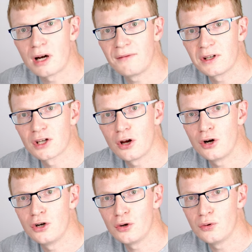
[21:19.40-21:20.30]
graphics
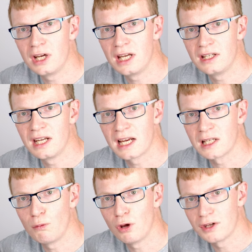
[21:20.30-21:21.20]
card only
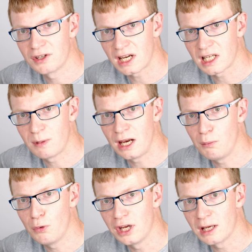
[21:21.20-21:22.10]
takes one 6 pin
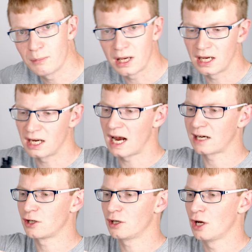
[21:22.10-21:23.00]
and one 8 pin
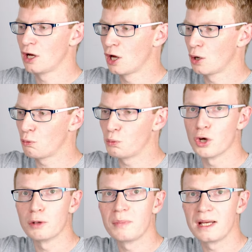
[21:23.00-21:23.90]
connector,
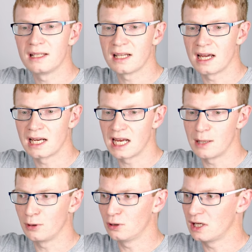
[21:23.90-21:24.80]
one PCI
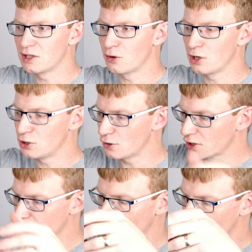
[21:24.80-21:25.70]
cable is going to do
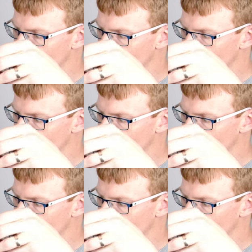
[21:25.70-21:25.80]
us, so we'll